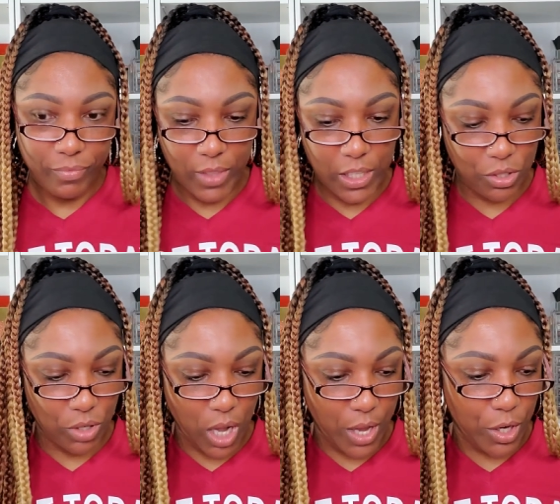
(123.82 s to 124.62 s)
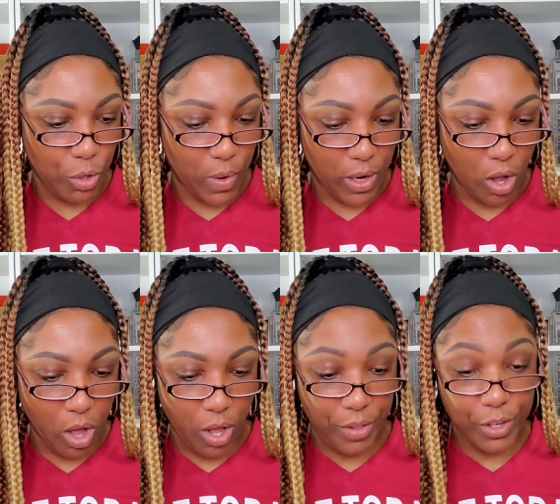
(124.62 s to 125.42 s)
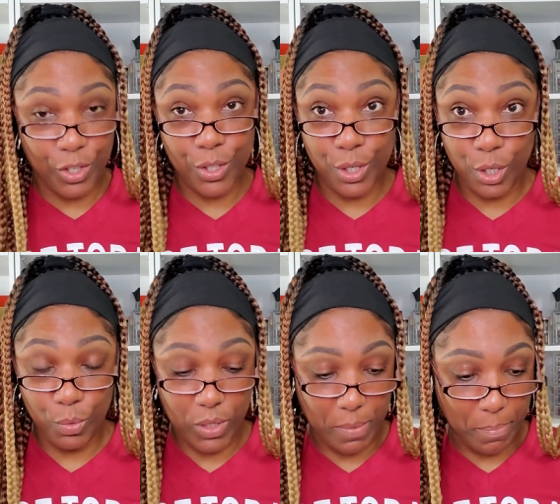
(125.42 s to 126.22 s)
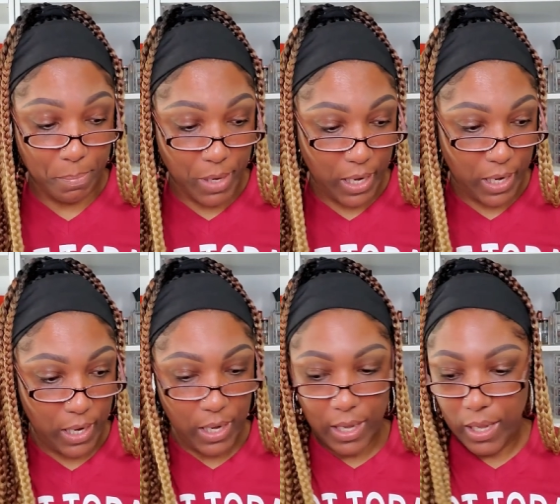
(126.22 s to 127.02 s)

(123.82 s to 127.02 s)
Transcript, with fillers: these are not new at all. They're just new to me.